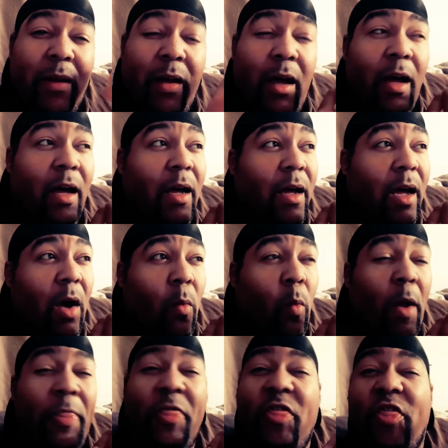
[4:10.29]
a
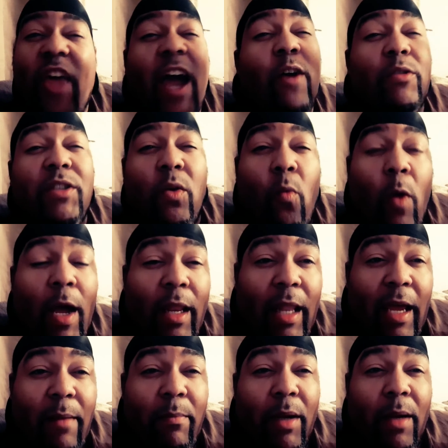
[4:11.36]
1,000 watt
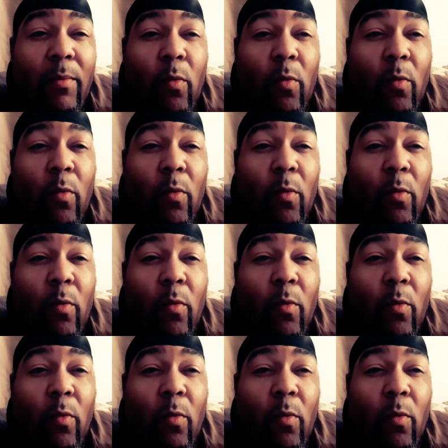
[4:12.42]
light bulb,